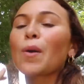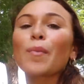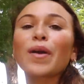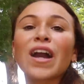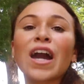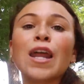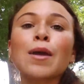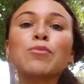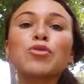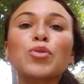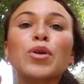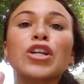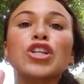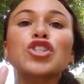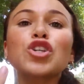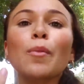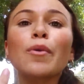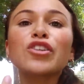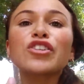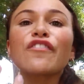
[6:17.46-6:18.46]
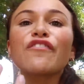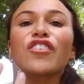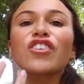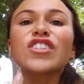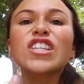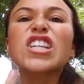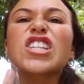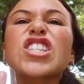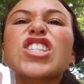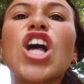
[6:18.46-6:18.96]
Oh my god, I'm sweating so much. It
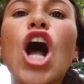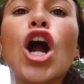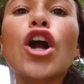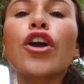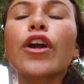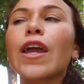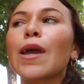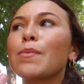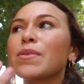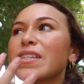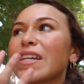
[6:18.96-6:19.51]
feels like soccer camp.